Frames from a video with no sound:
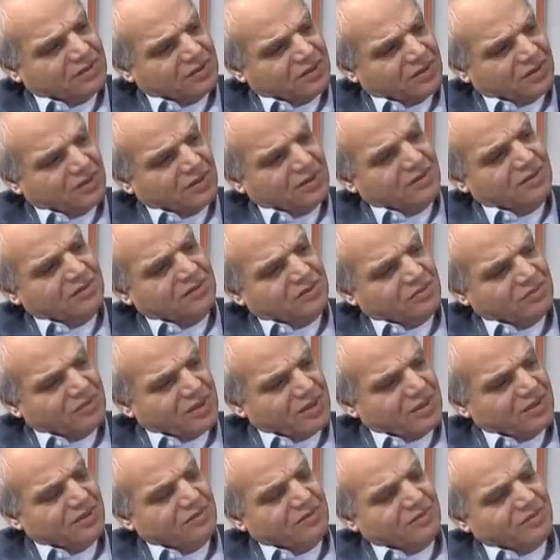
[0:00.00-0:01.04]
the
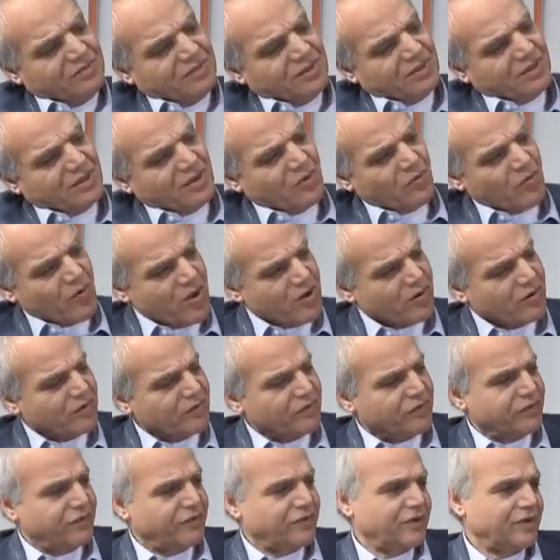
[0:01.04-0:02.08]
Somali women aware
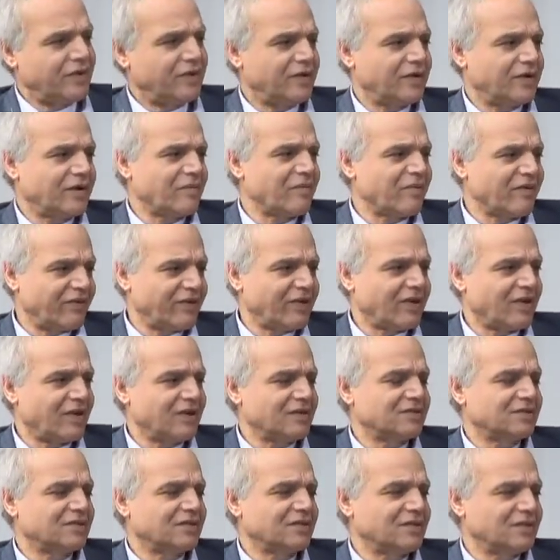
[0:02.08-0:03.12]
of uh,
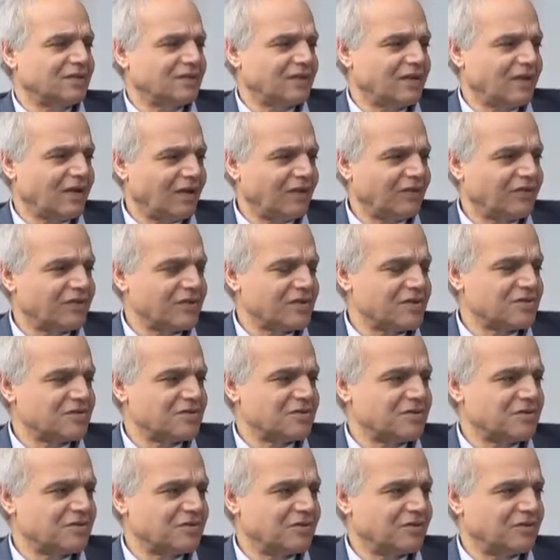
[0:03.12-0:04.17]
ramification and the health
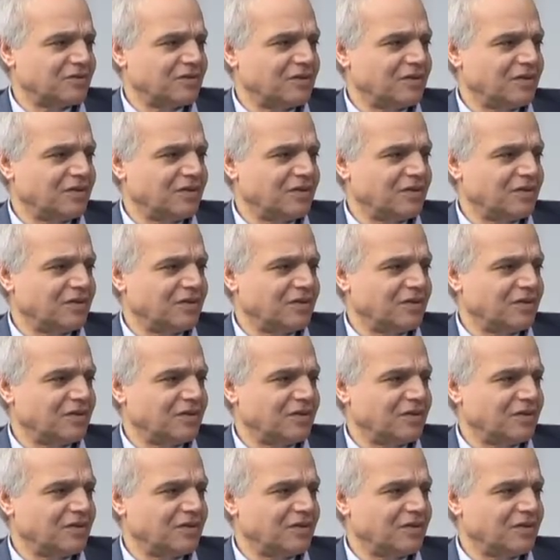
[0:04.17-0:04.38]
issue? So